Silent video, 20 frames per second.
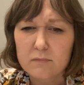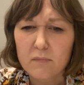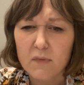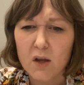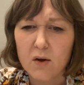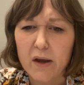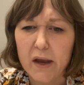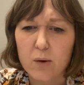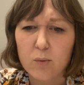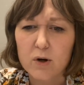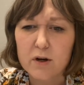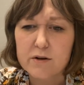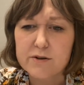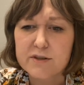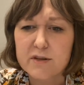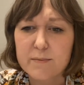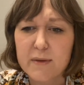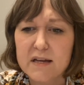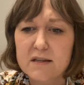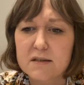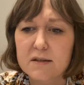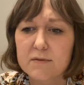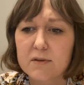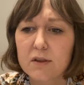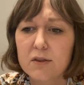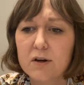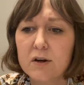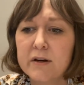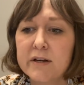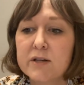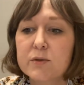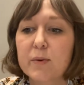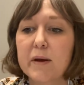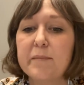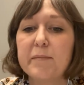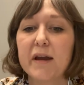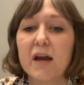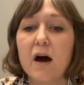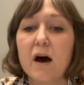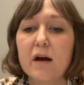Okay, workers' demands of the 30s
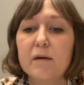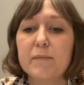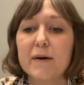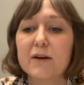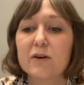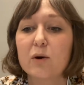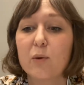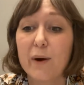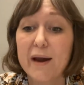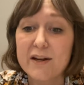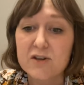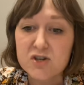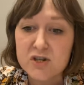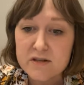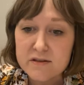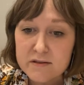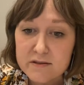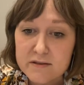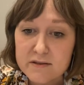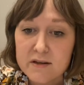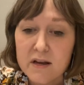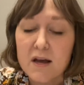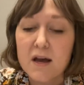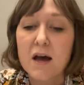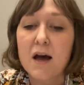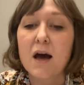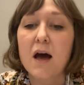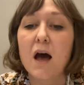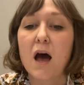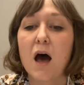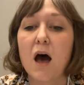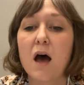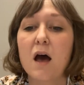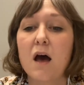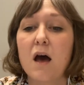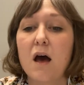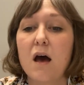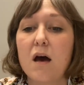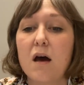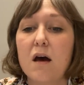went beyond better wages.
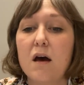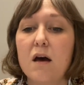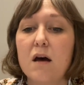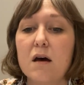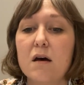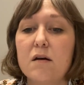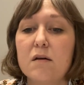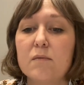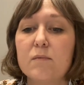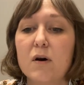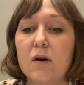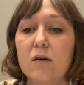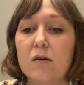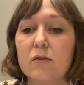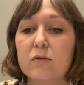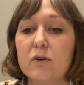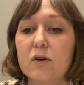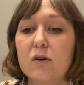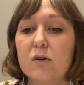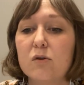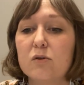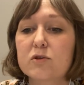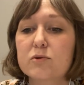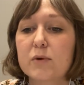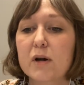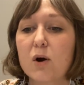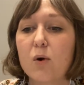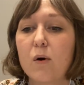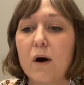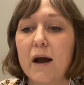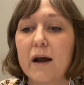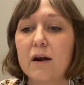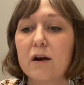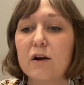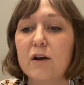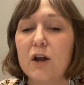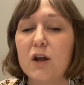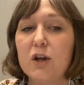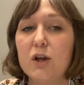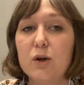All their goals
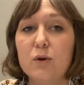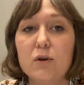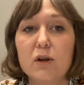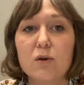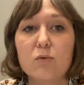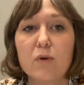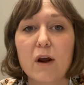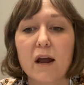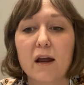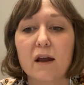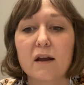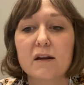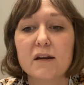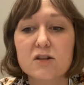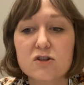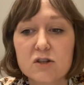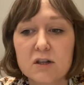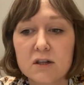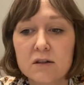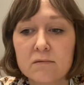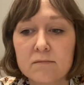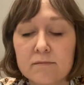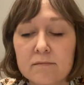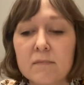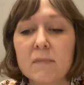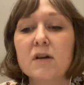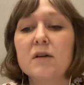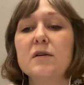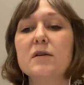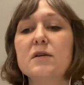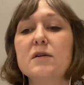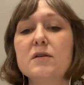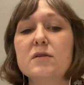required union recognition,